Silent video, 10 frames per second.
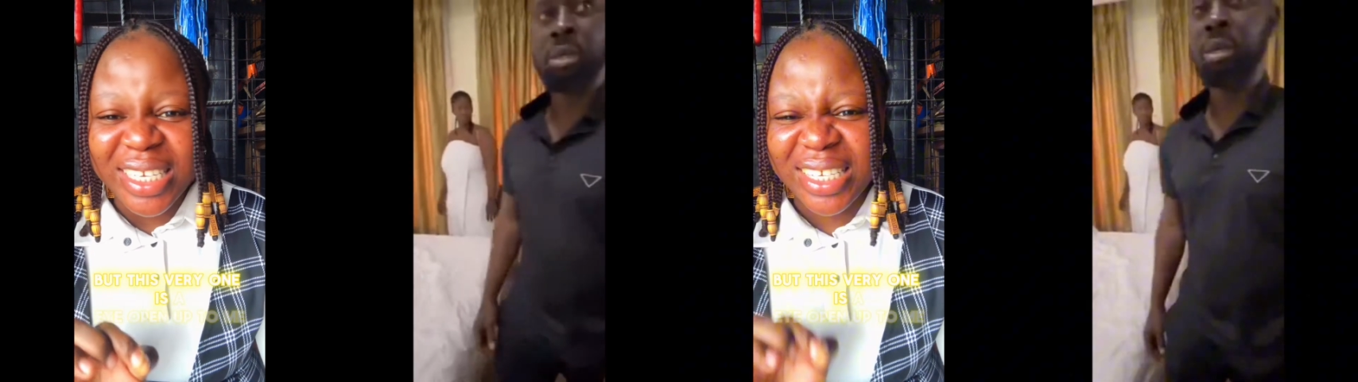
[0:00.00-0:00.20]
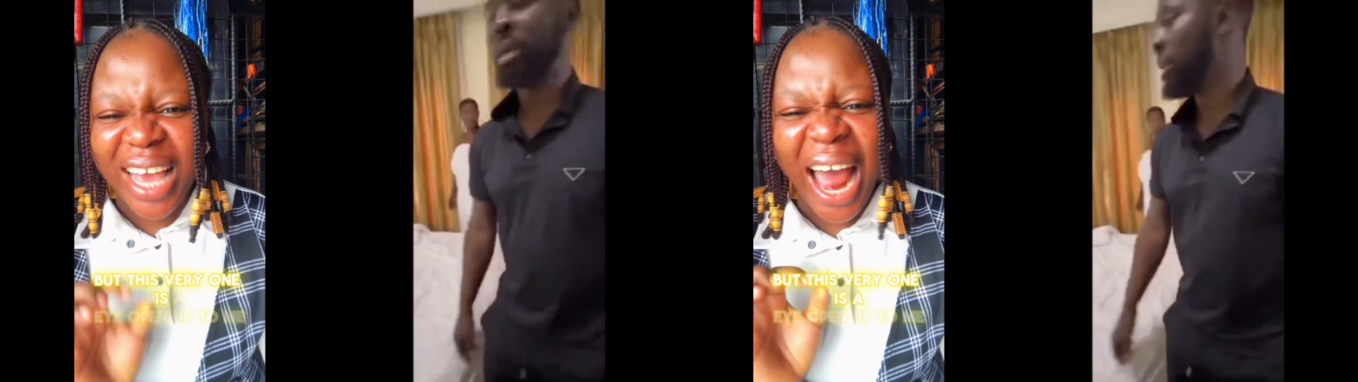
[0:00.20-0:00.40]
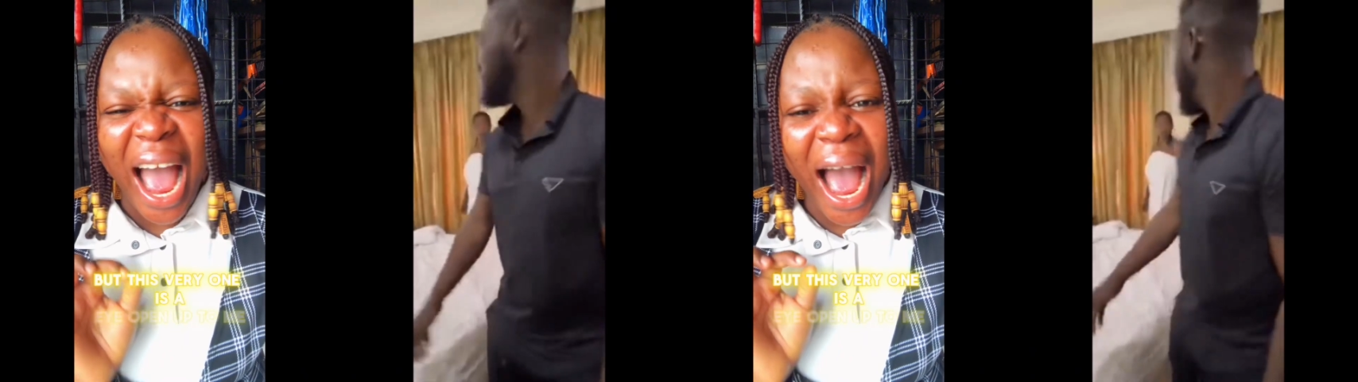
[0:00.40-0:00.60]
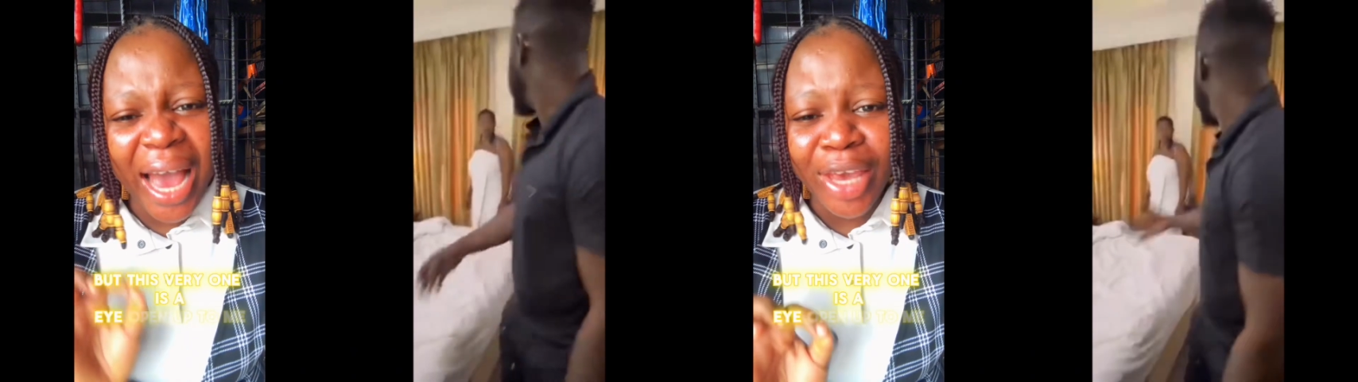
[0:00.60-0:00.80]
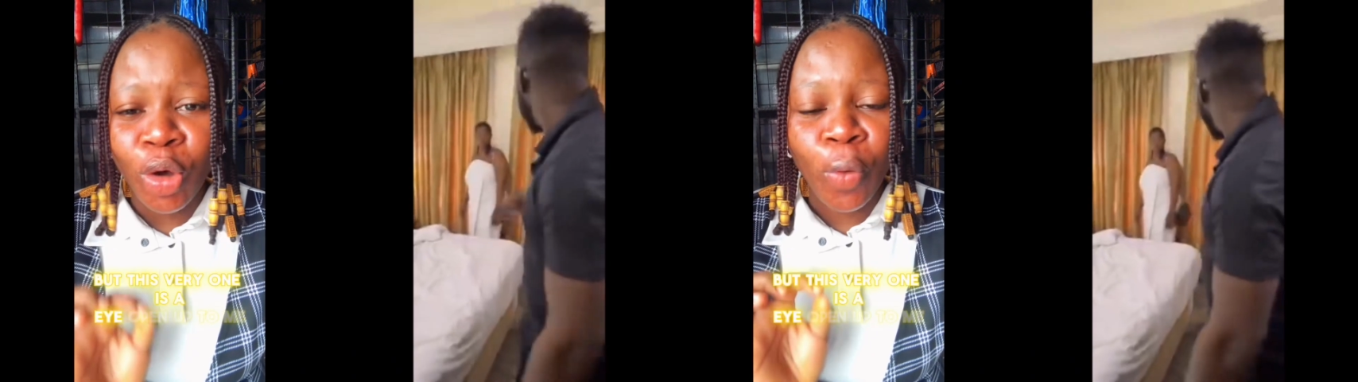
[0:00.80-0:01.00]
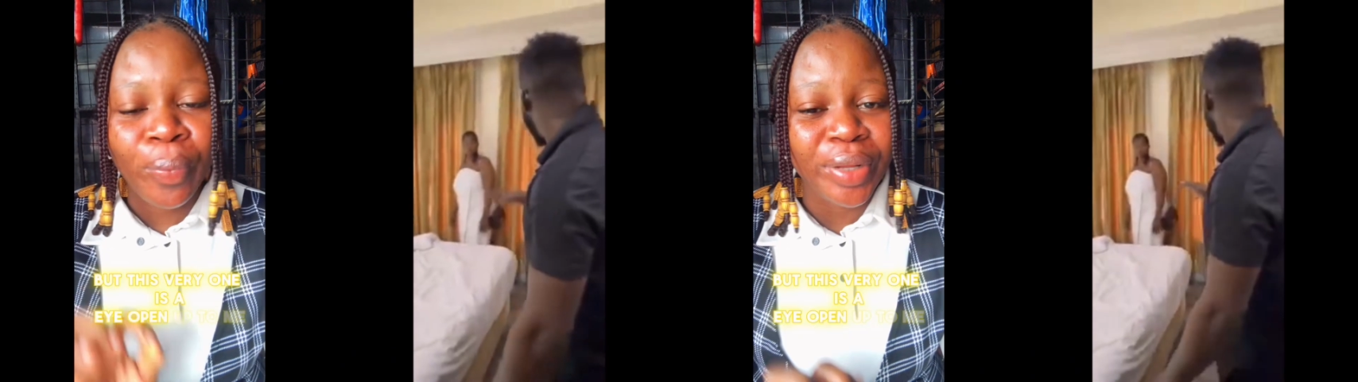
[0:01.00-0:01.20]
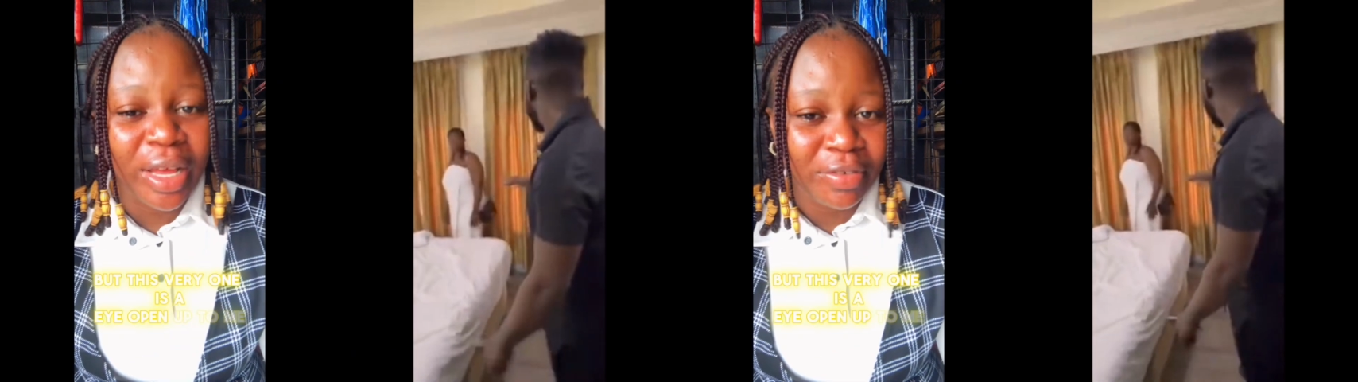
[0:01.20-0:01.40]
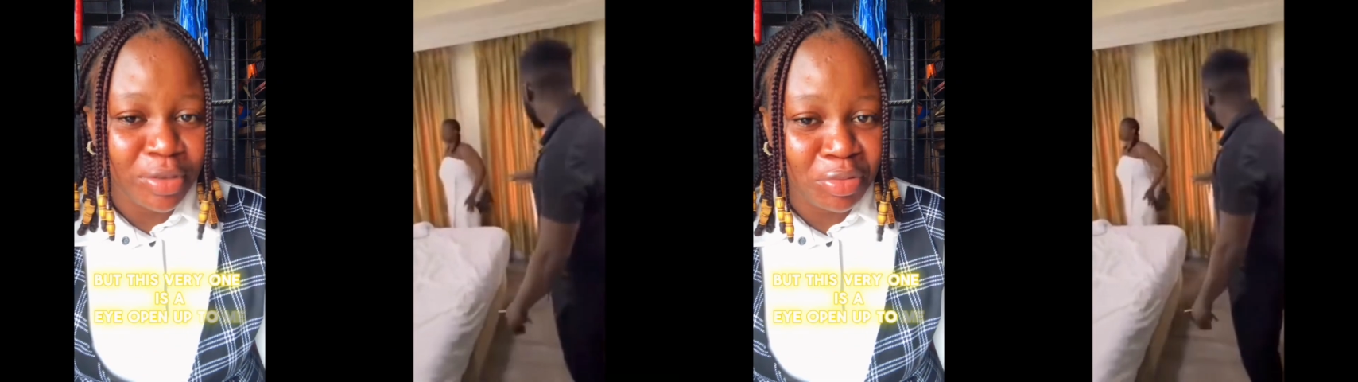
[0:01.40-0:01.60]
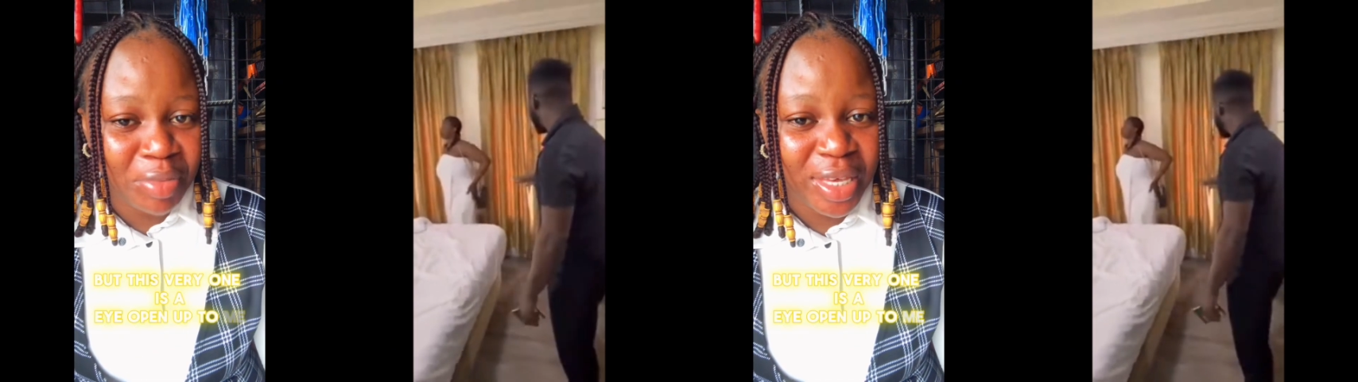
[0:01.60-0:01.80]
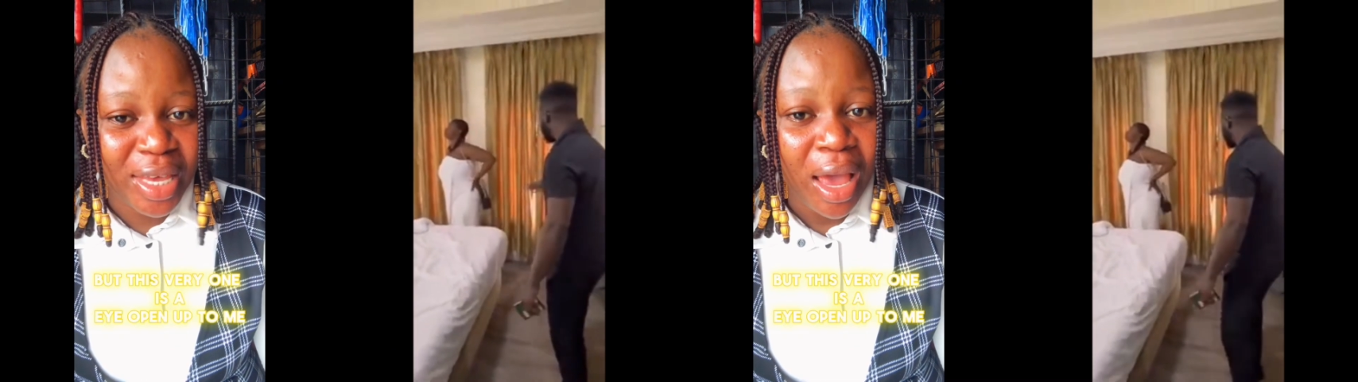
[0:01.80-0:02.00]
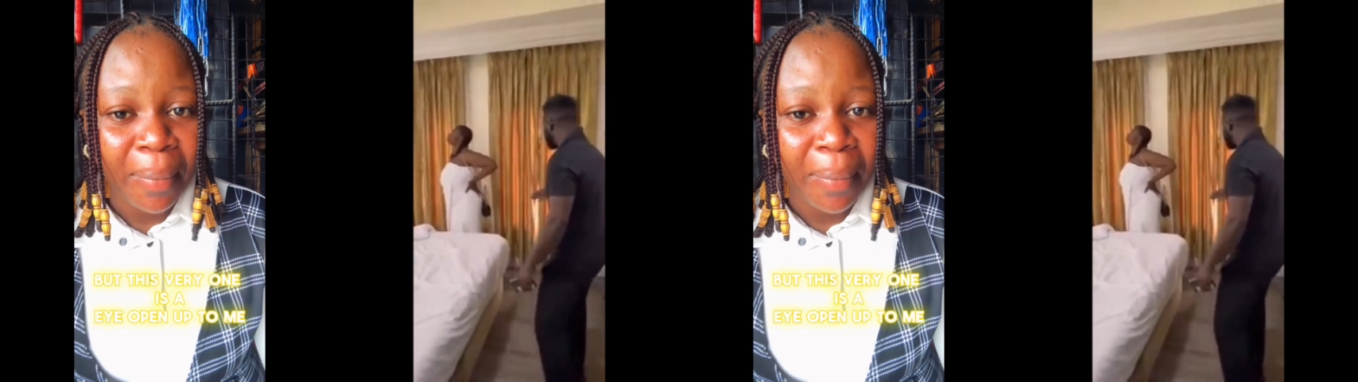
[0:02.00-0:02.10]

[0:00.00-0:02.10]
is an eye-opener to me